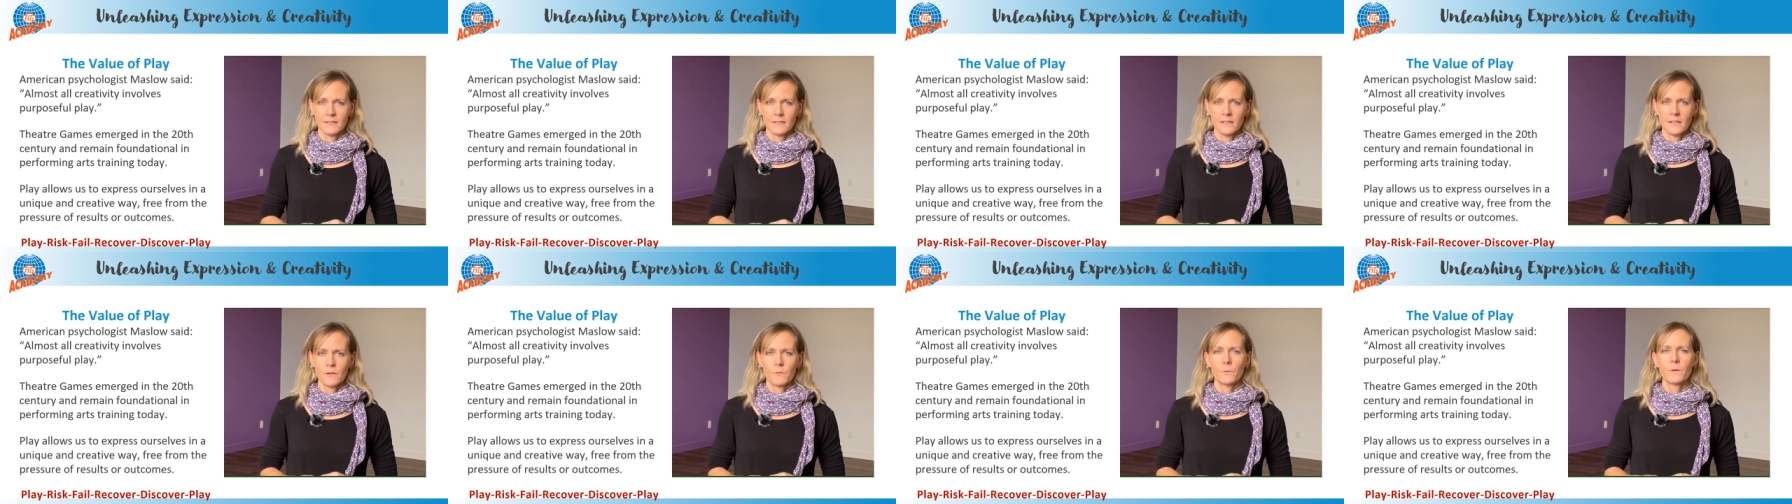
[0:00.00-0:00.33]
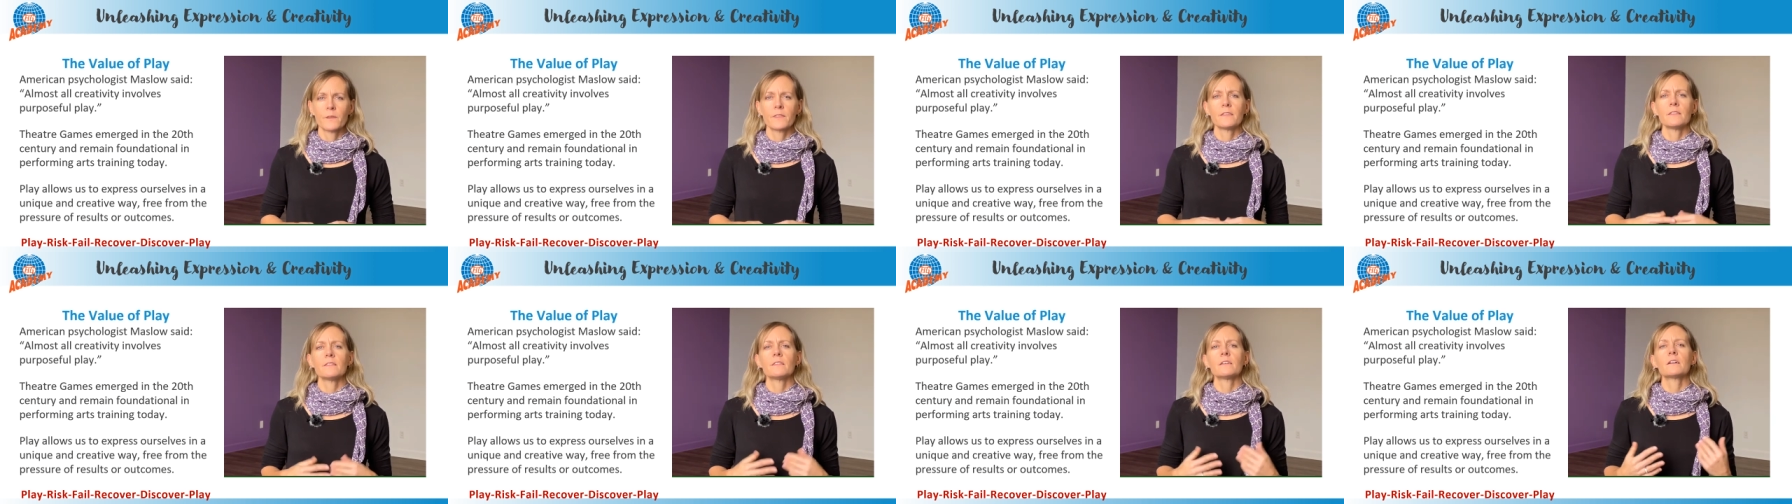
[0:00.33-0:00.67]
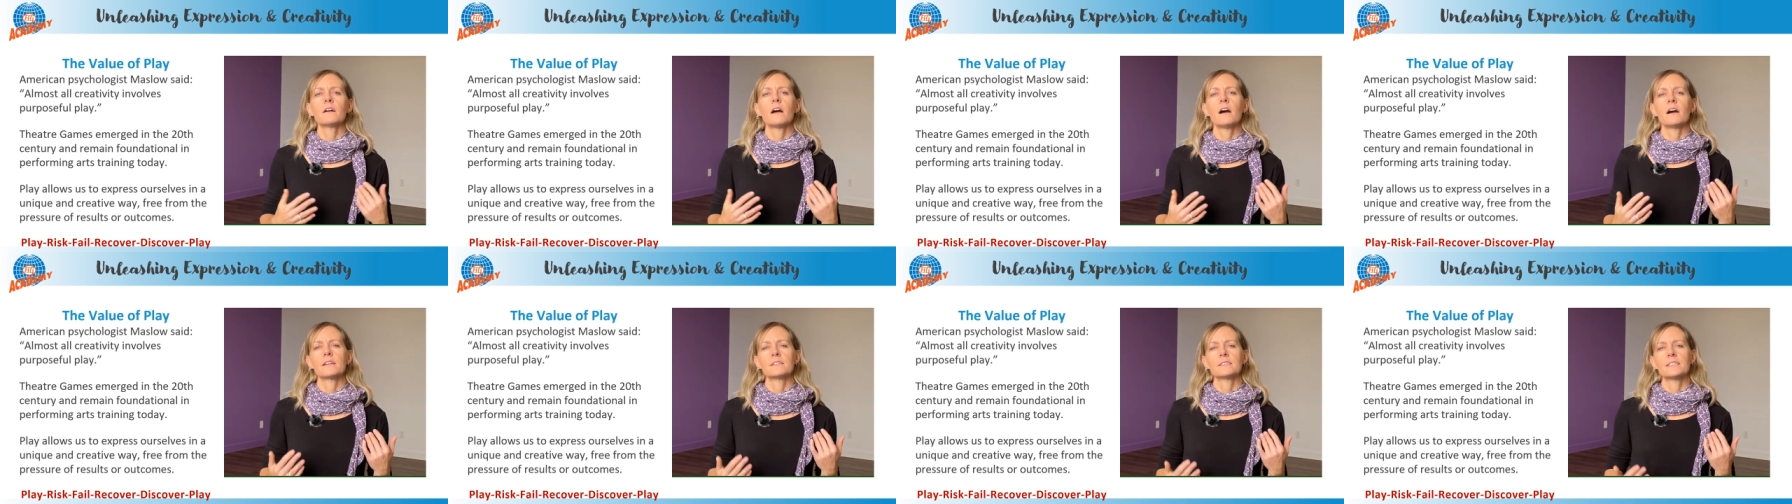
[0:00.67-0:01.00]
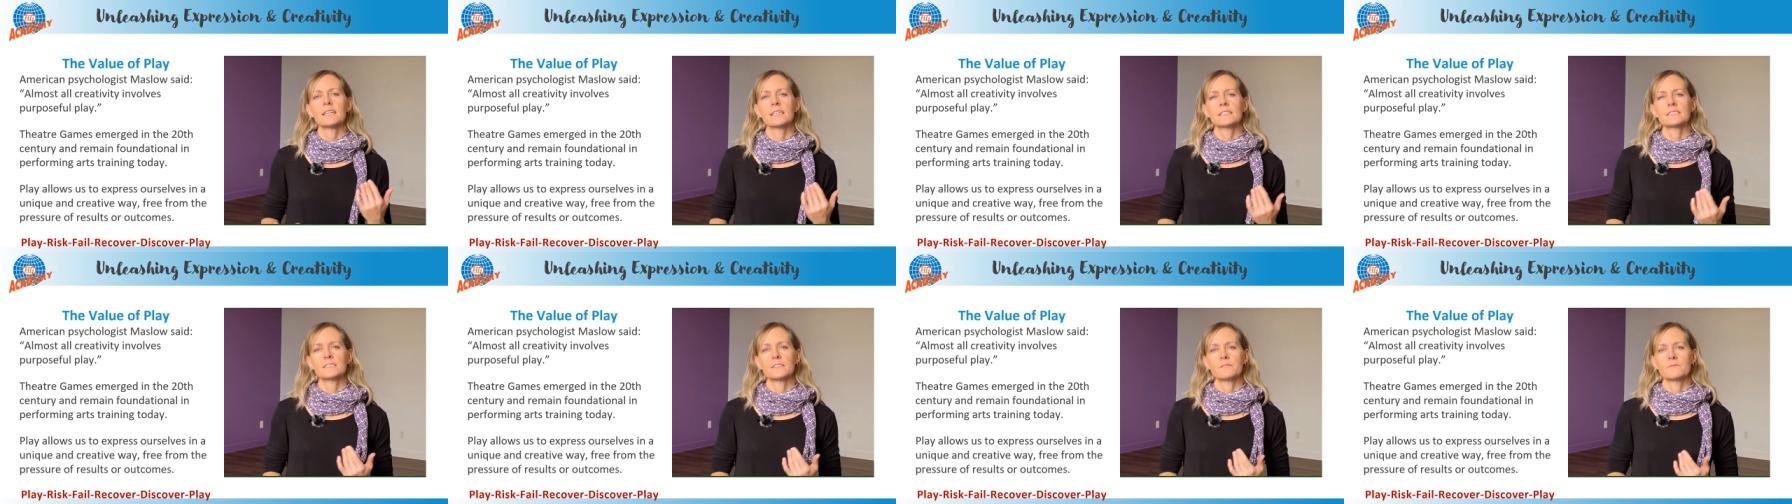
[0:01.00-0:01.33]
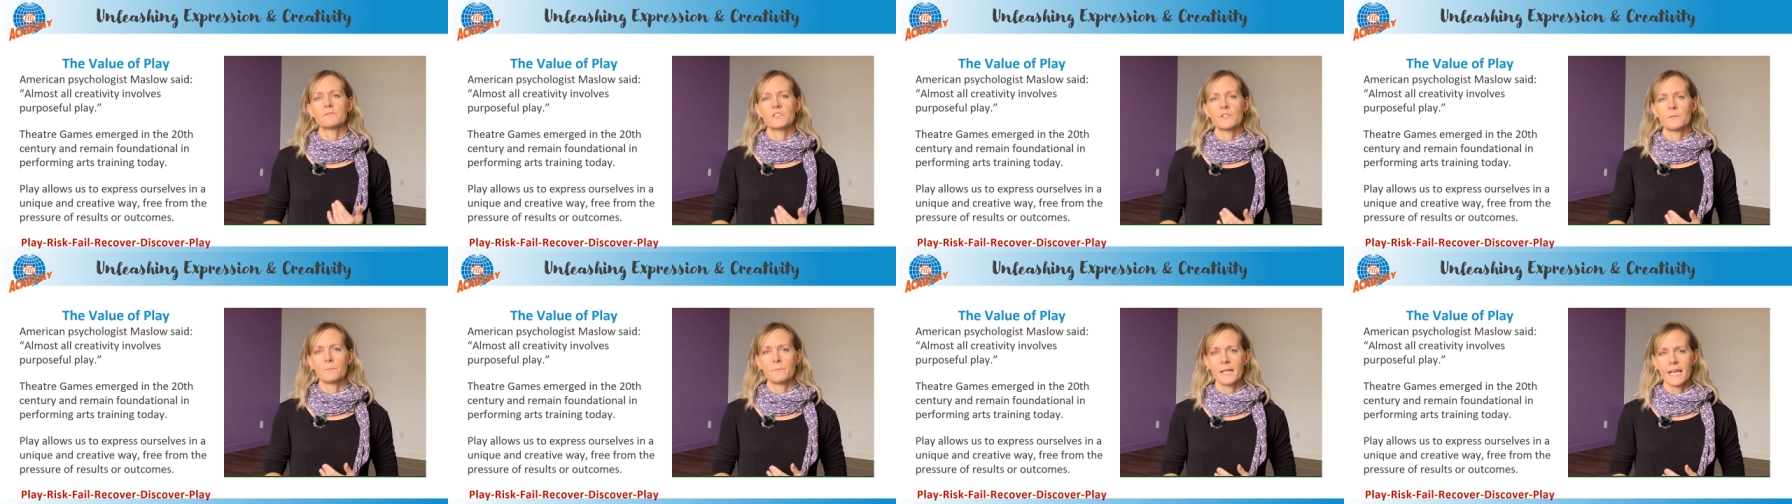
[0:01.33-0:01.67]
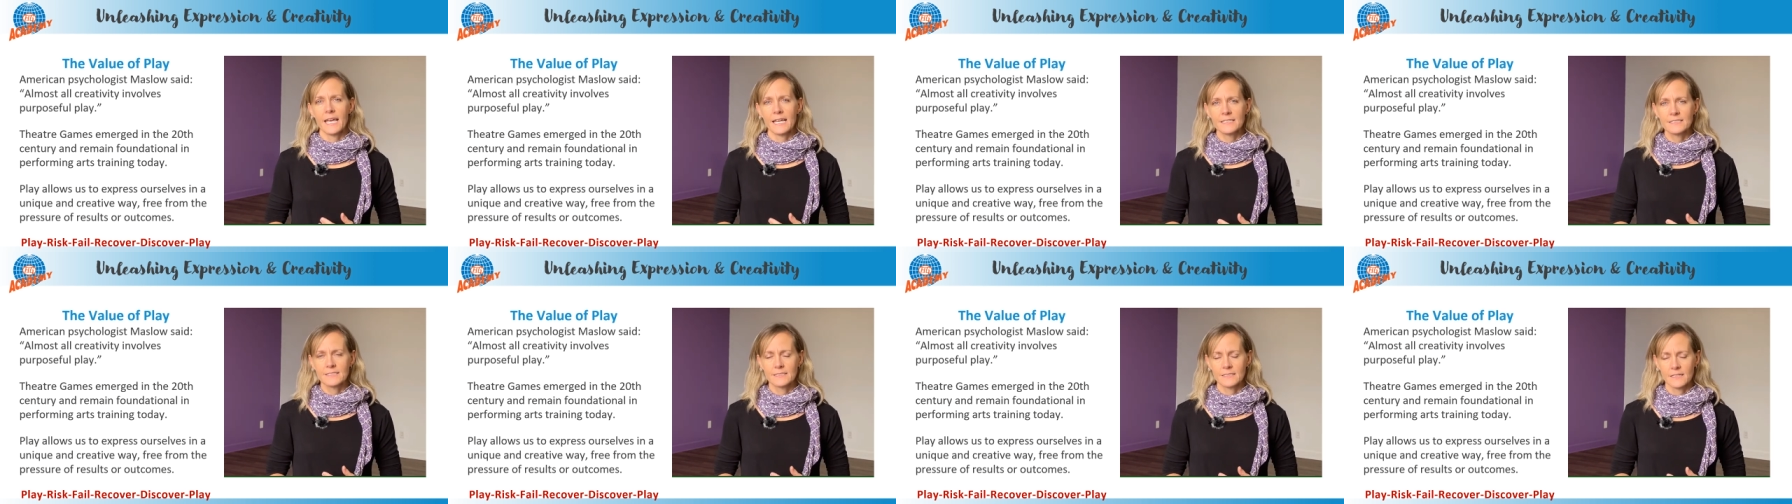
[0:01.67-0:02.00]
Within the context of
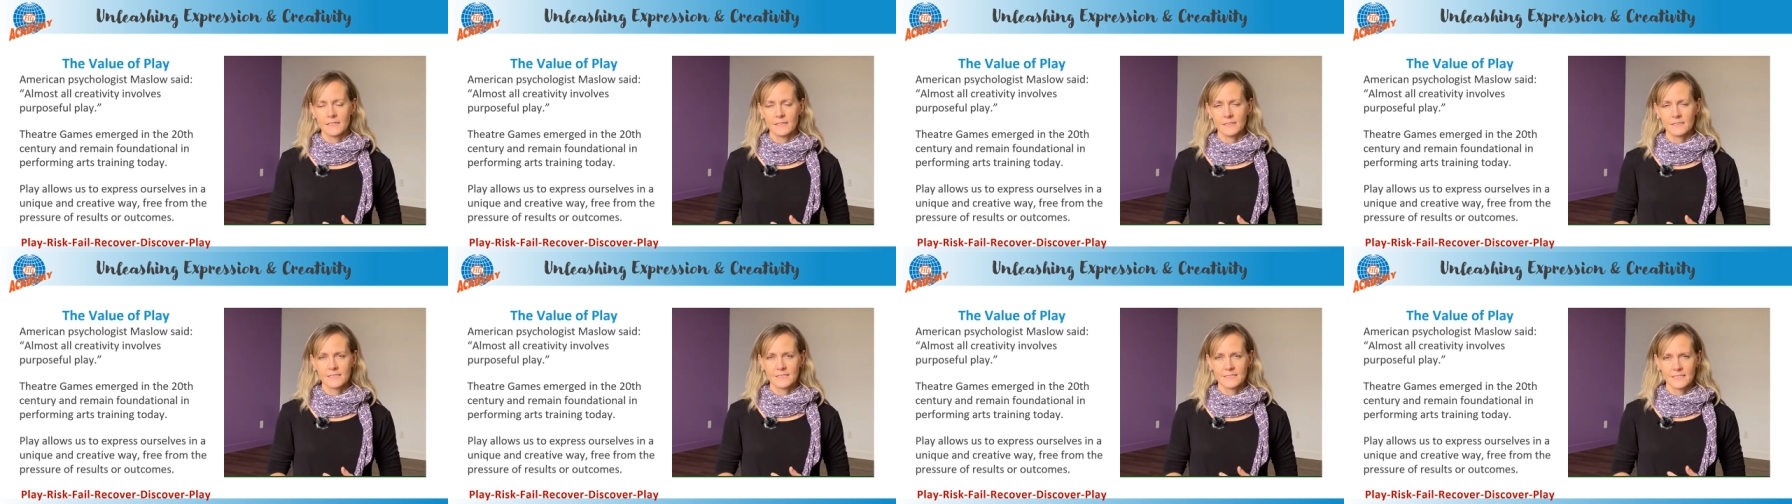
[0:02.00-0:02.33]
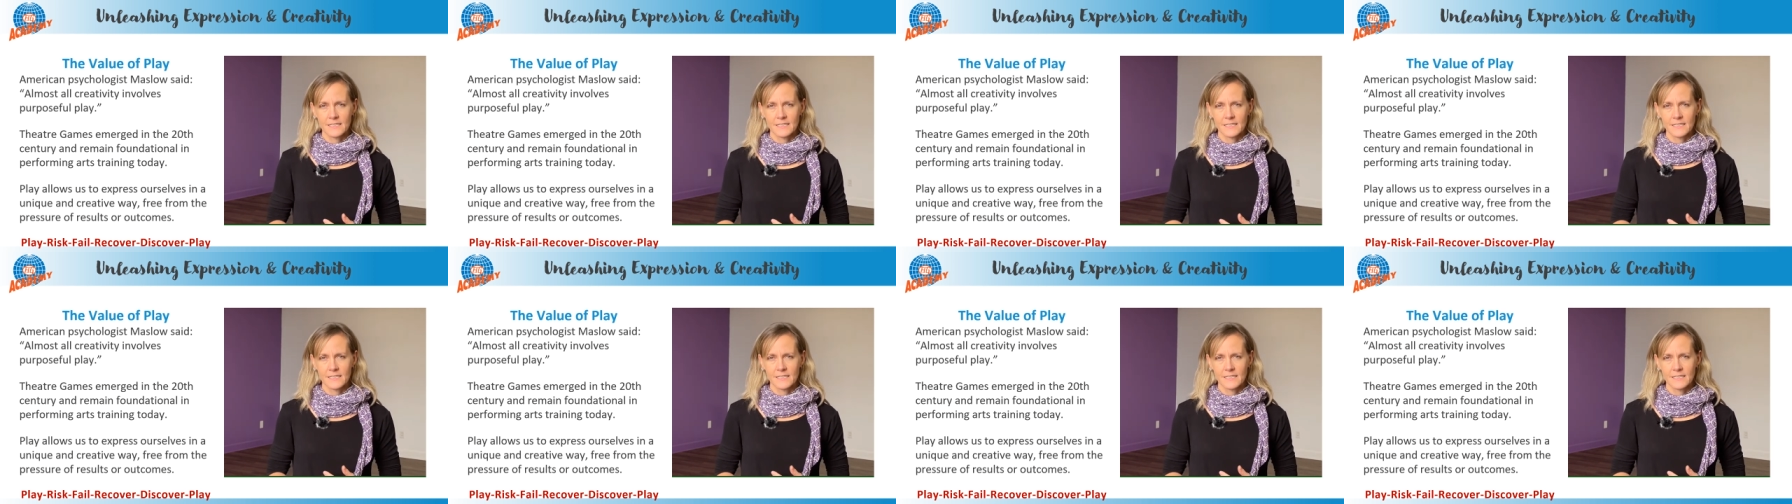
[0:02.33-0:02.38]
gymnastics,